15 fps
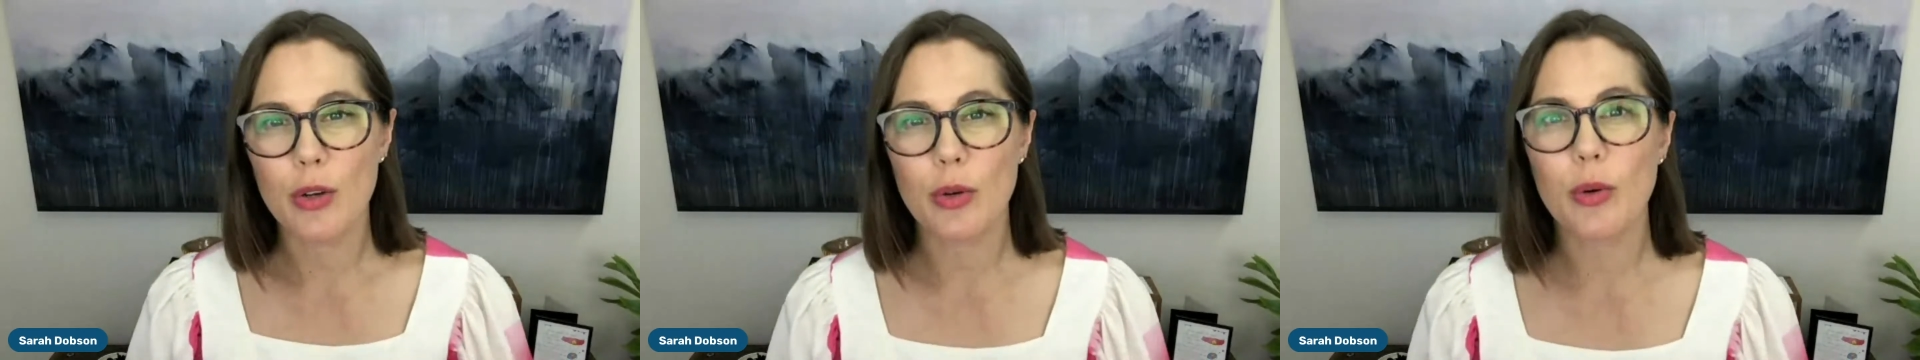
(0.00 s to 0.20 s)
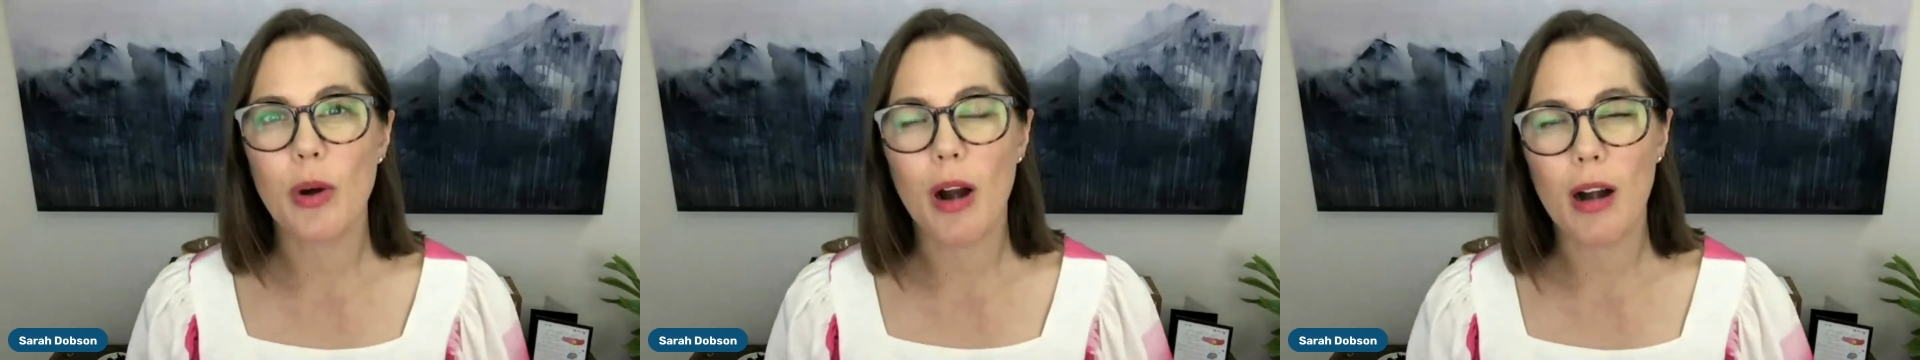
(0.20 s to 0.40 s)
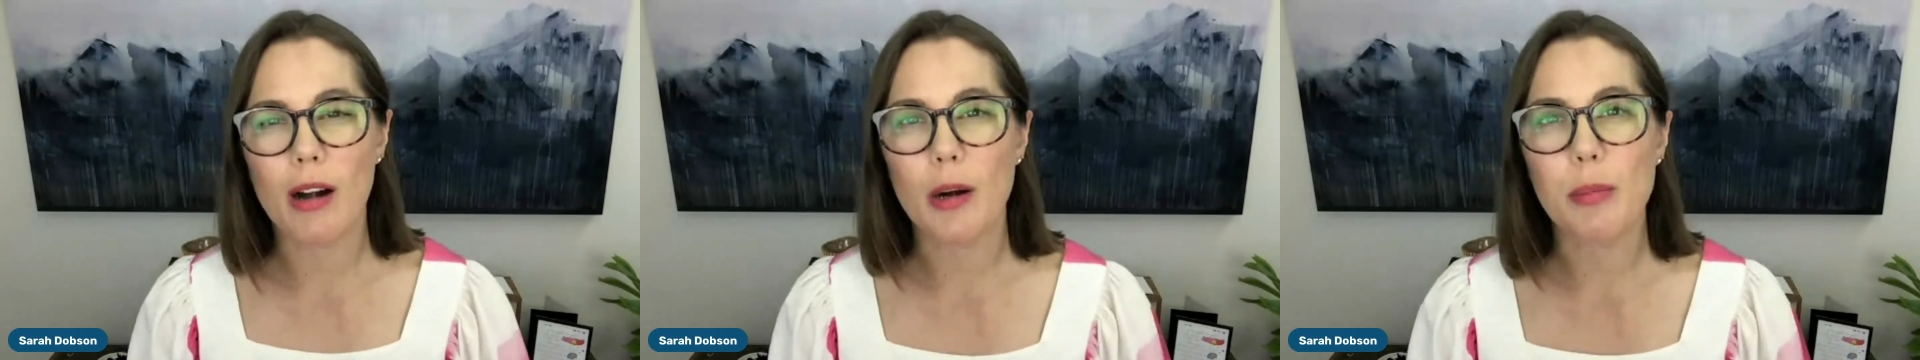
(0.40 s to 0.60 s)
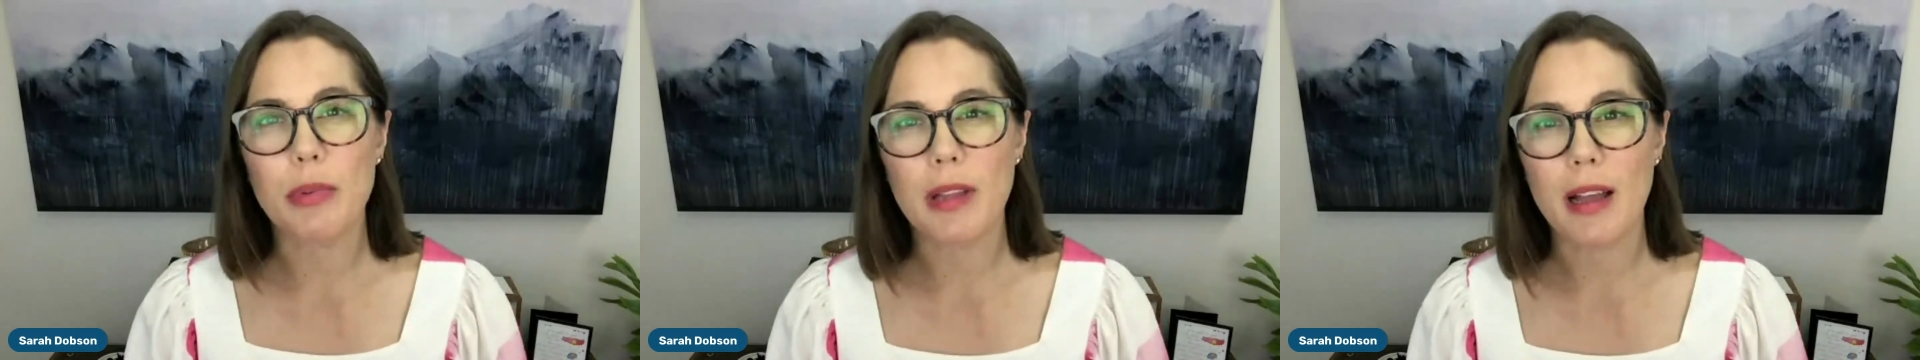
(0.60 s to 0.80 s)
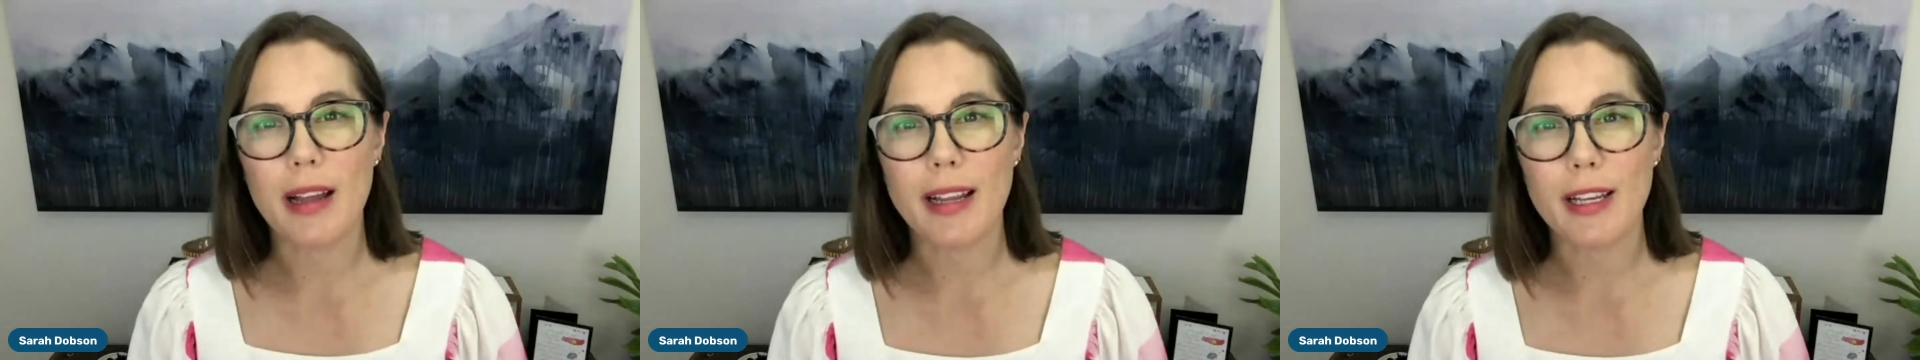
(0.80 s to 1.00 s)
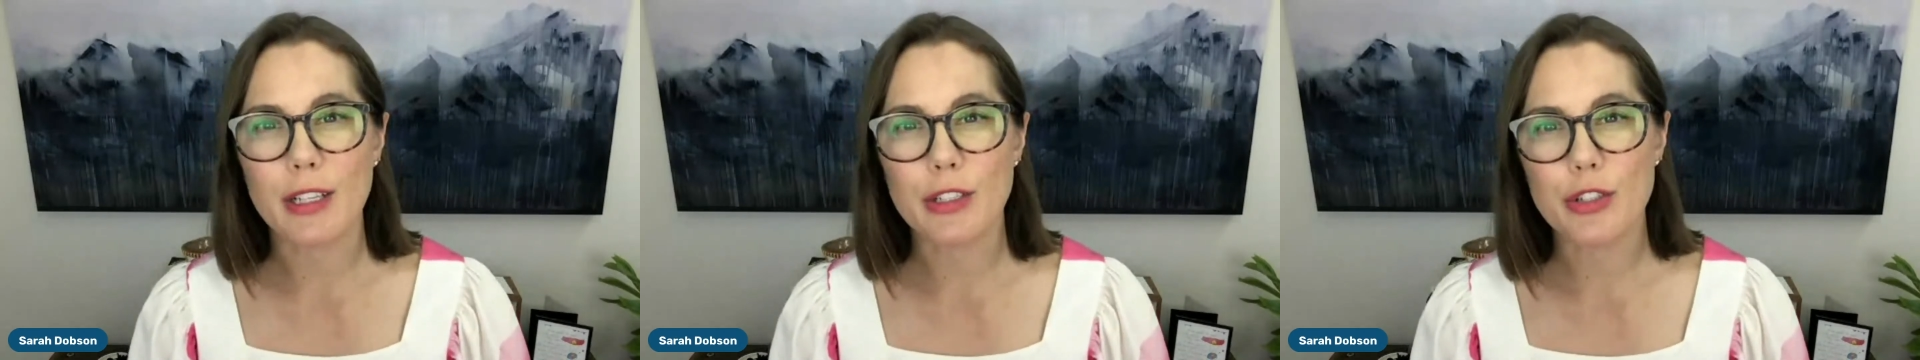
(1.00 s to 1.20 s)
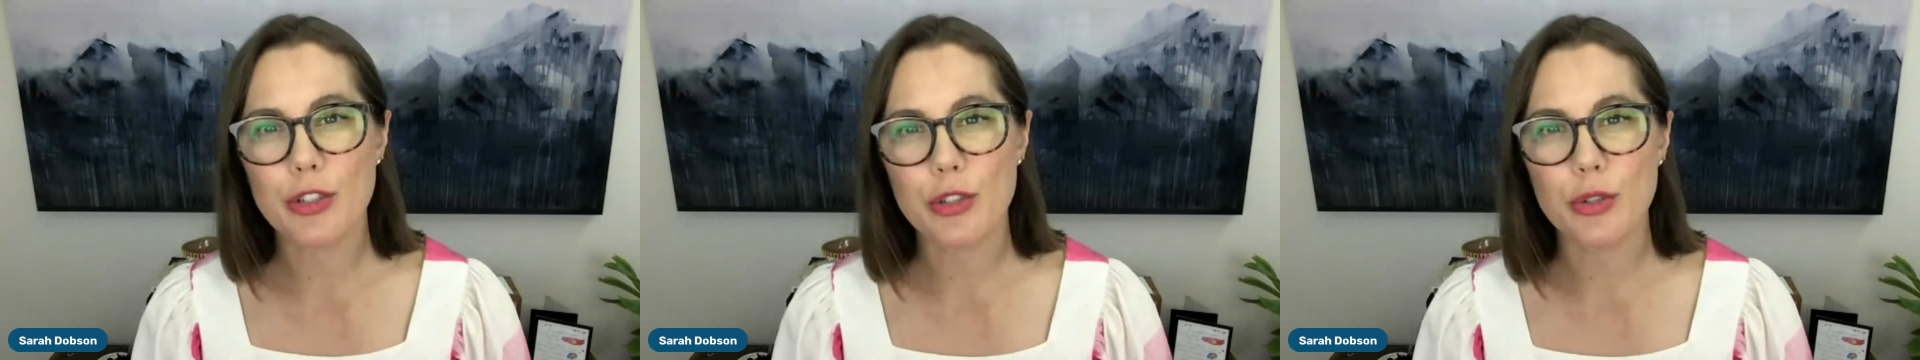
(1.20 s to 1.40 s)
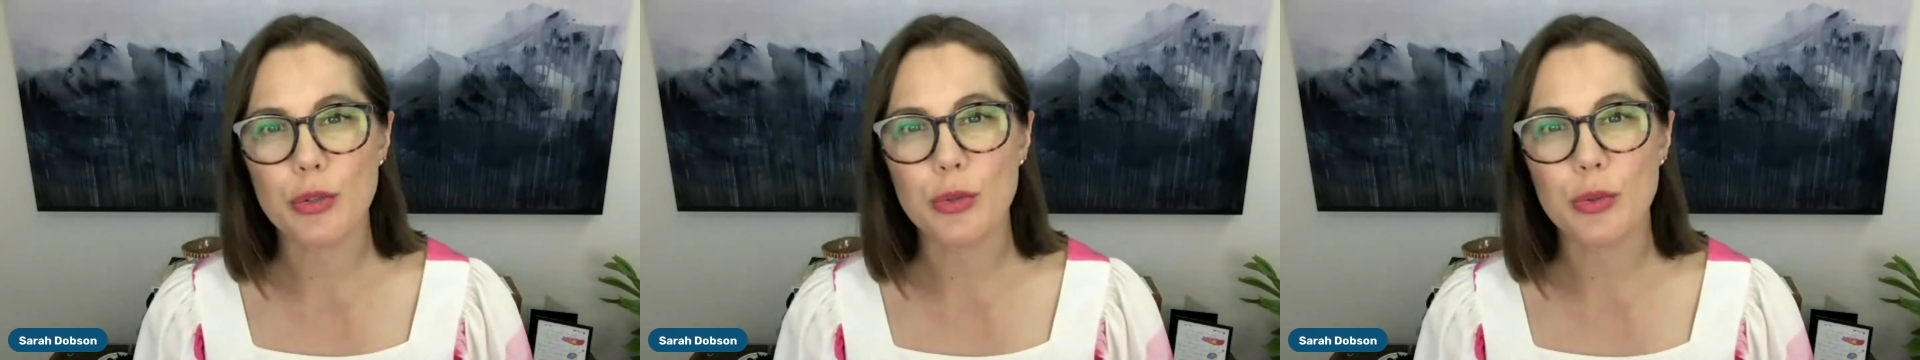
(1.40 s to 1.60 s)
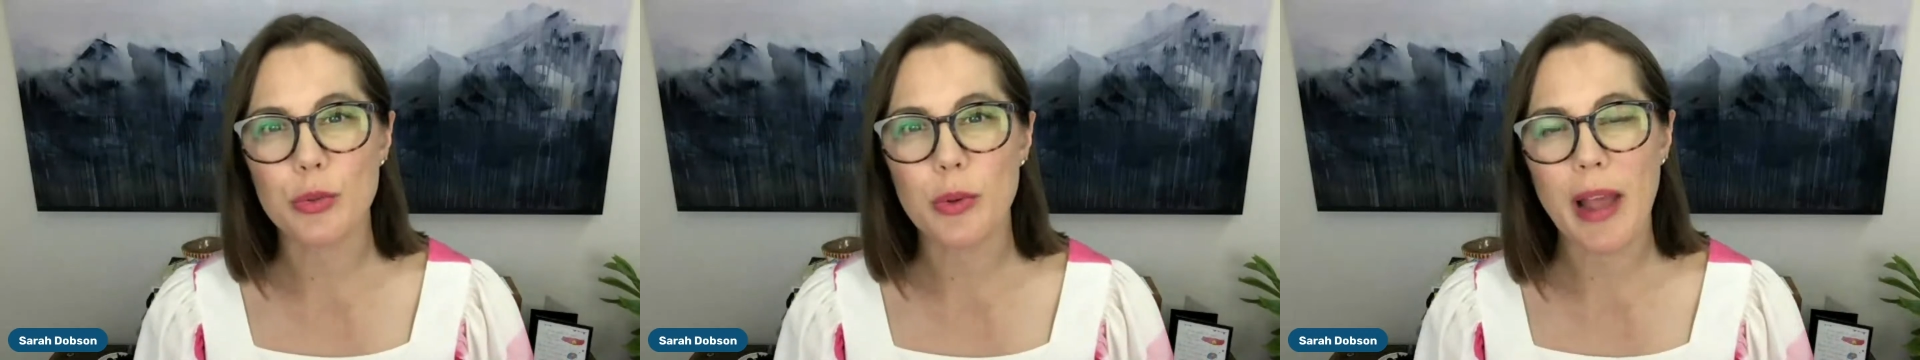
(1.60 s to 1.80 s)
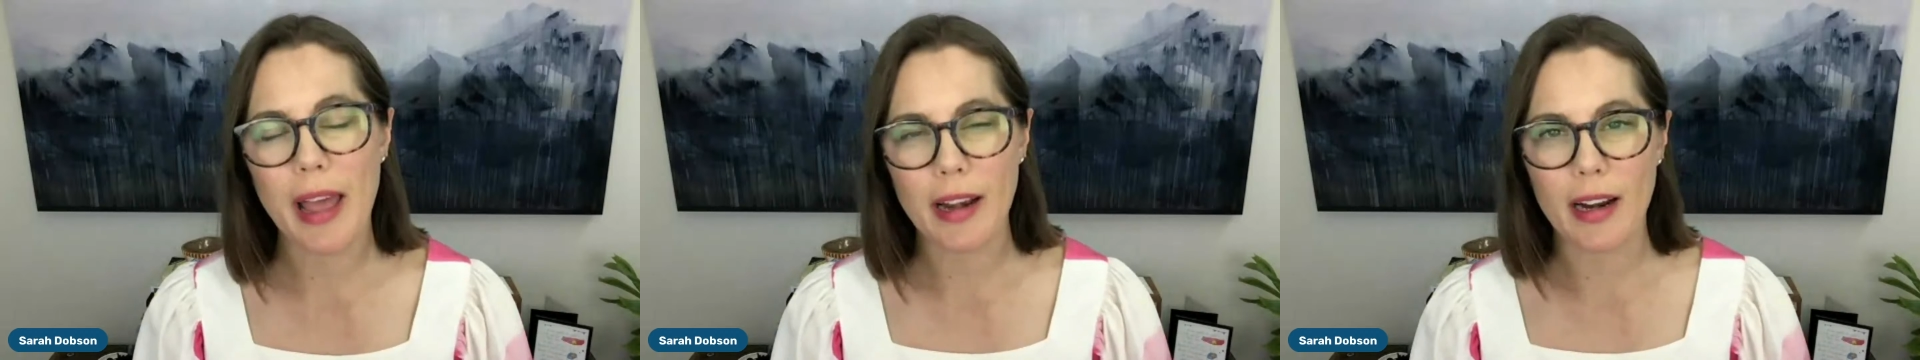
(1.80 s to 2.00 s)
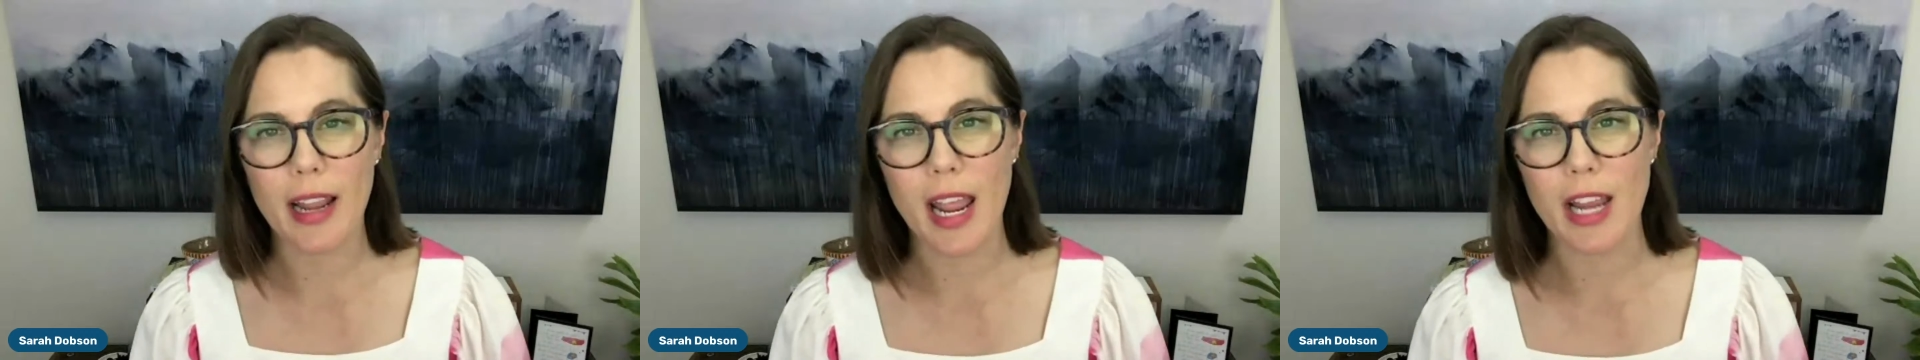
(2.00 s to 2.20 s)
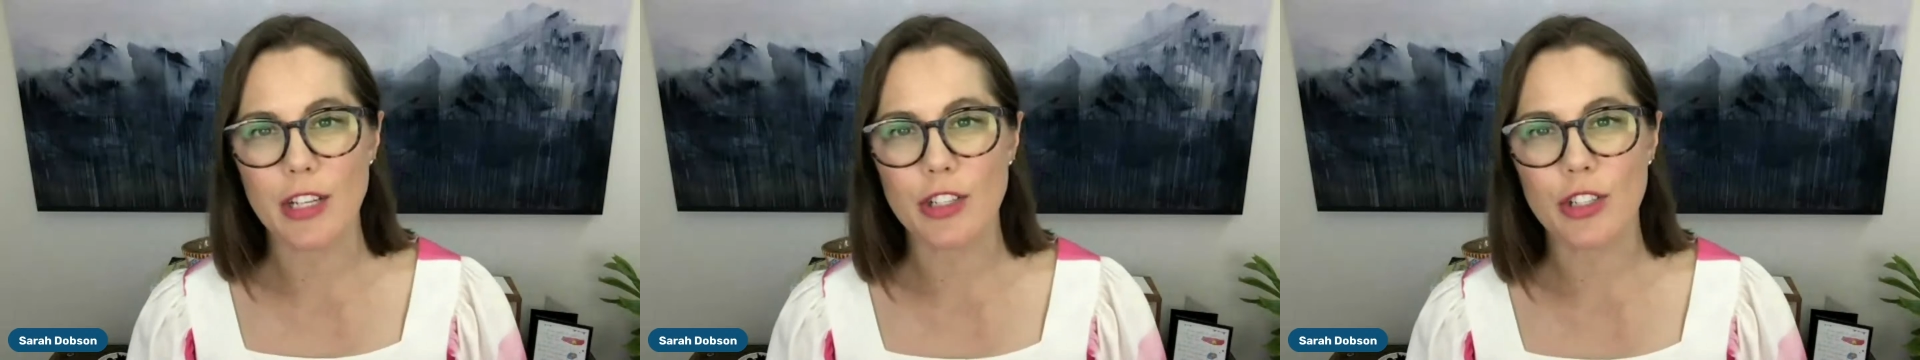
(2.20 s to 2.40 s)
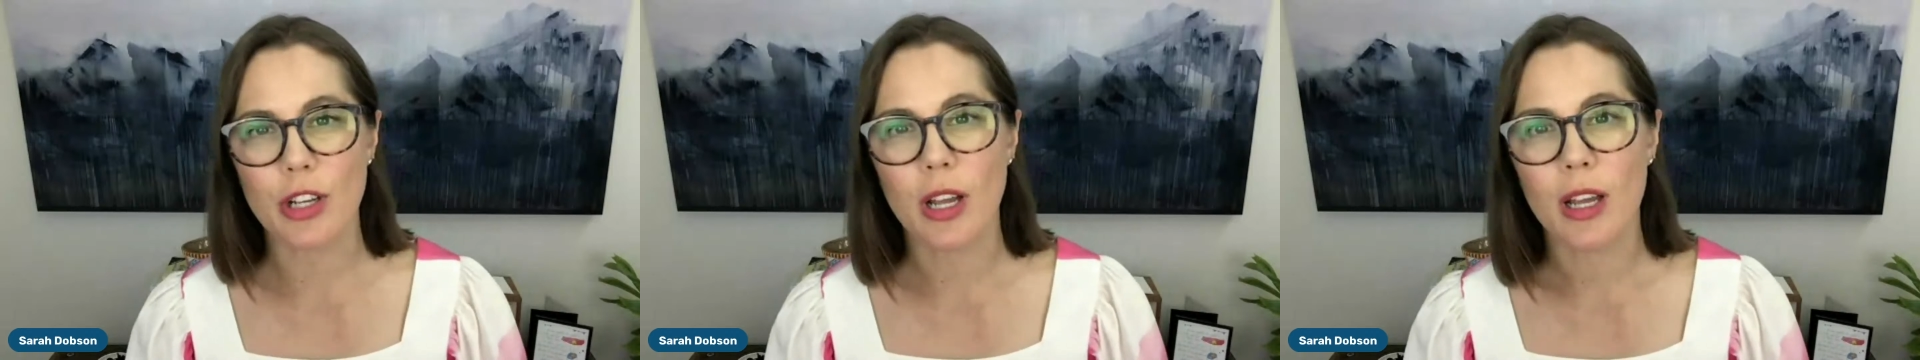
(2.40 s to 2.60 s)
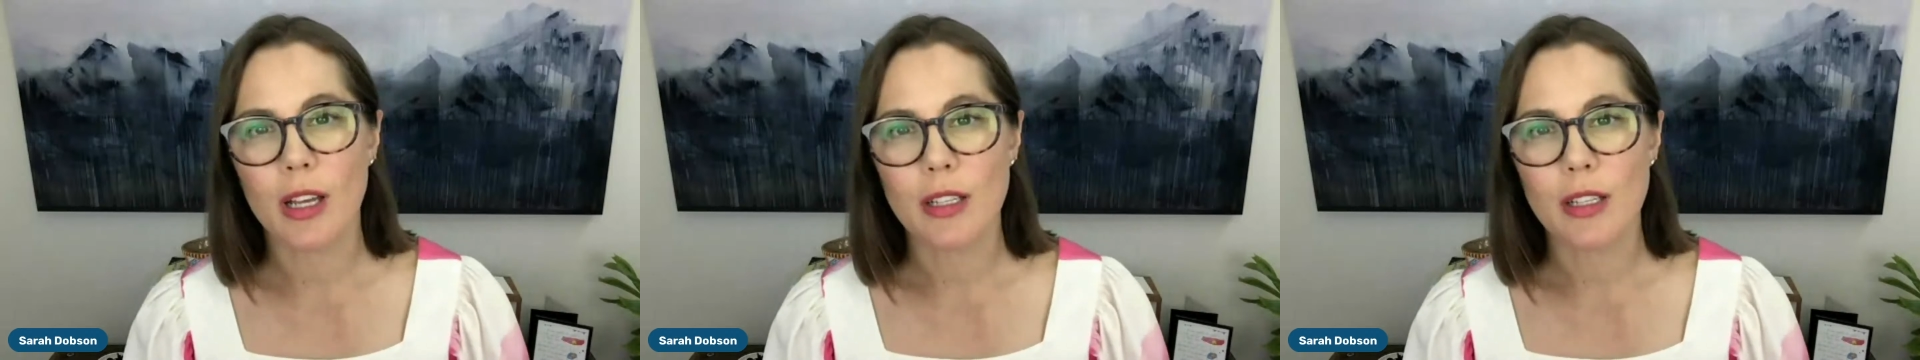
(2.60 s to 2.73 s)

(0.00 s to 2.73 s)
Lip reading: who are applying to NIH.